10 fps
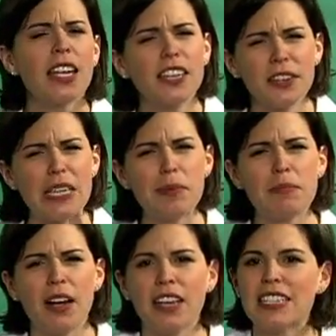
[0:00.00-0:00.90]
Now keep in
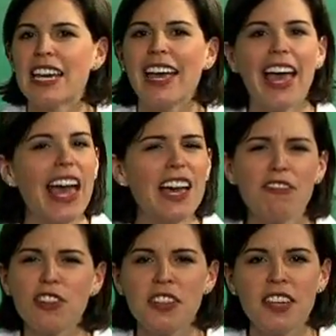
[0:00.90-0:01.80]
mind,
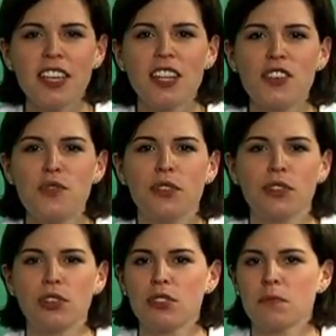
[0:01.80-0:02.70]
everything in the
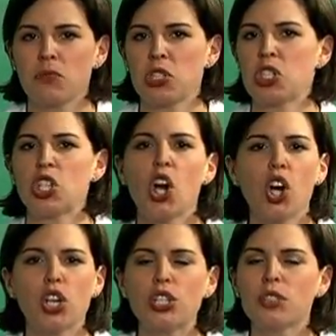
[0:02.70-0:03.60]
universe,
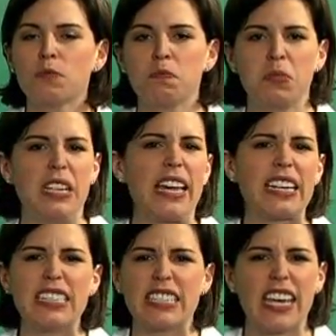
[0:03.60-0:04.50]
stars,
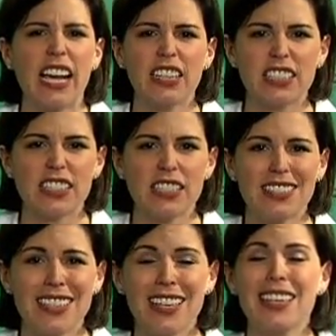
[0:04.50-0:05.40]
planets,
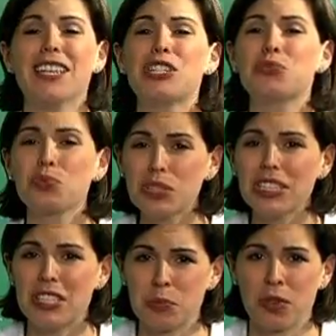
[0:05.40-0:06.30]
galaxies, it's
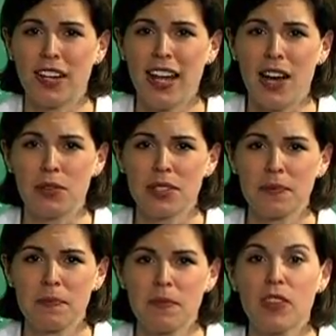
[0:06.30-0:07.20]
really spread out.
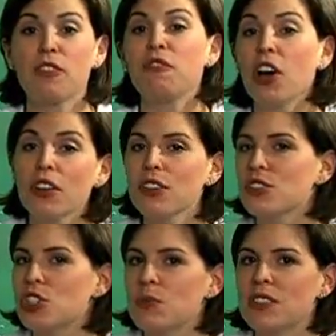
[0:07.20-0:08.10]
The
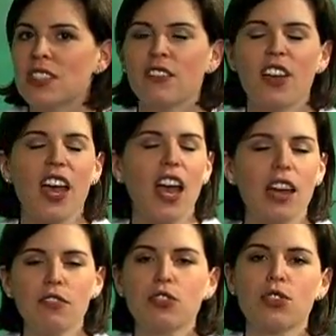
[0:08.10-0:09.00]
farthest humans have
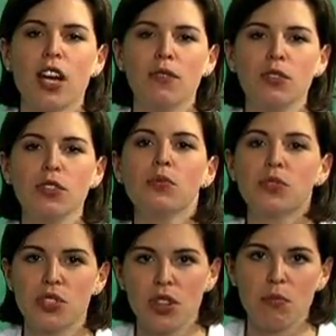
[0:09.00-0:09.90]
ever traveled was
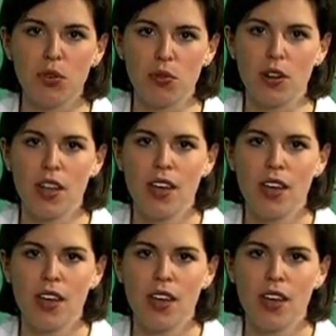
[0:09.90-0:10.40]
to the moon,